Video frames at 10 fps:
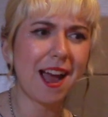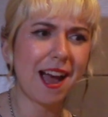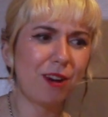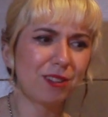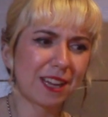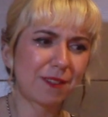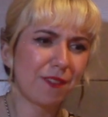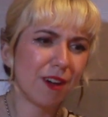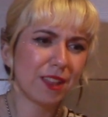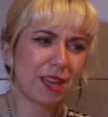how
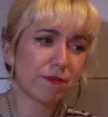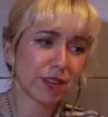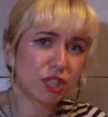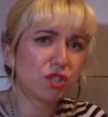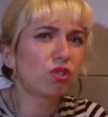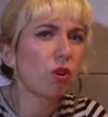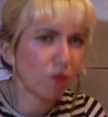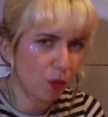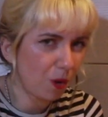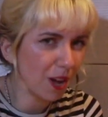far they reach
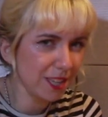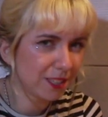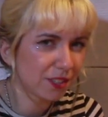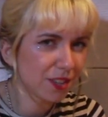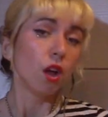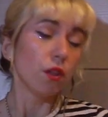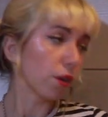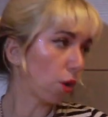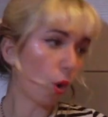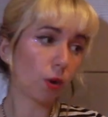genre-wise. The
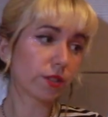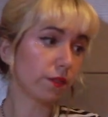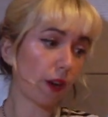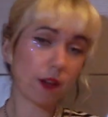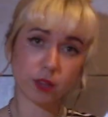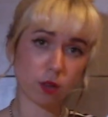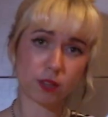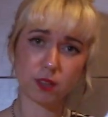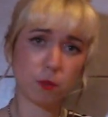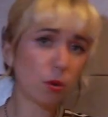chorus of 5 o'clock
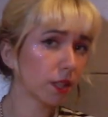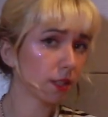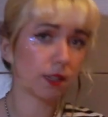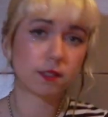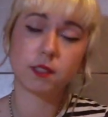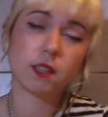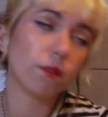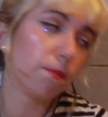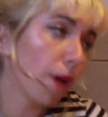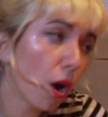in the morning sounds like
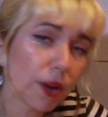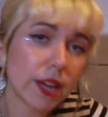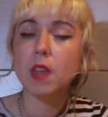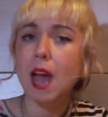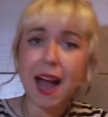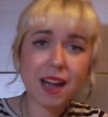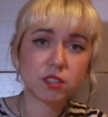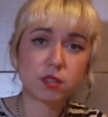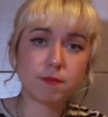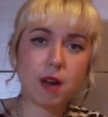David Bowie.
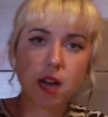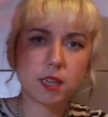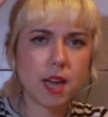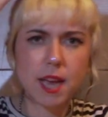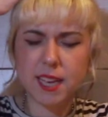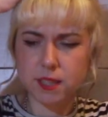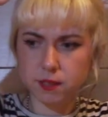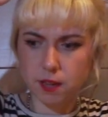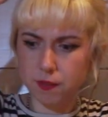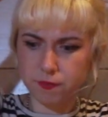Action Man
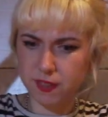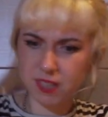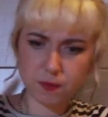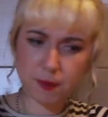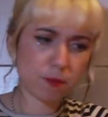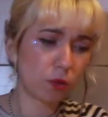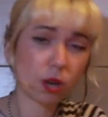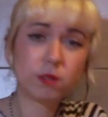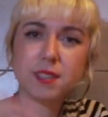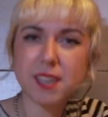is a Village People
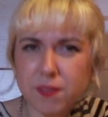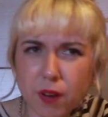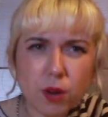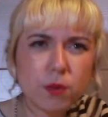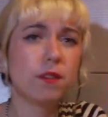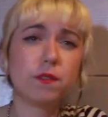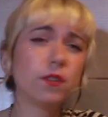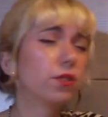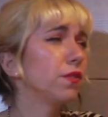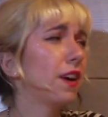Go Devo.
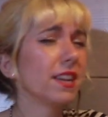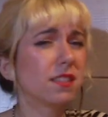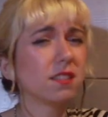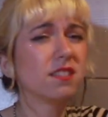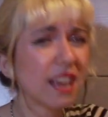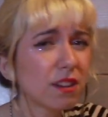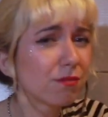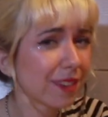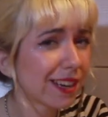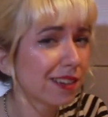Food Fight is a dead
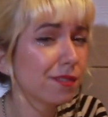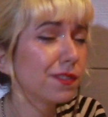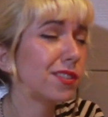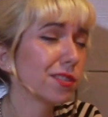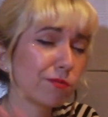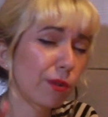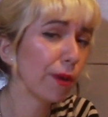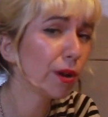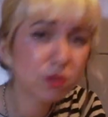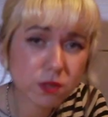ringer for some
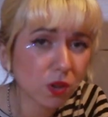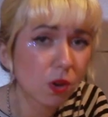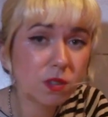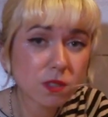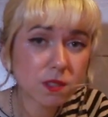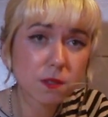Ramones songs.